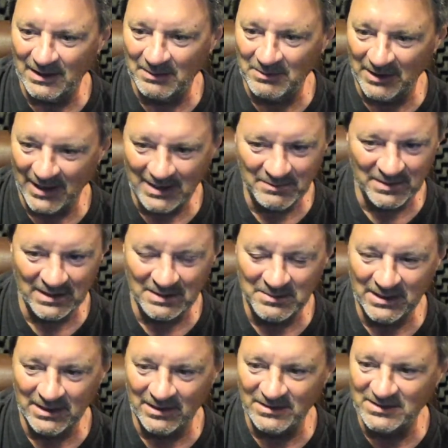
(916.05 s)
I'm late, but I'm
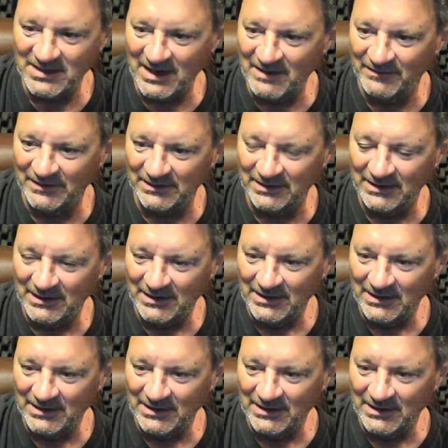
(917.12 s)
here. David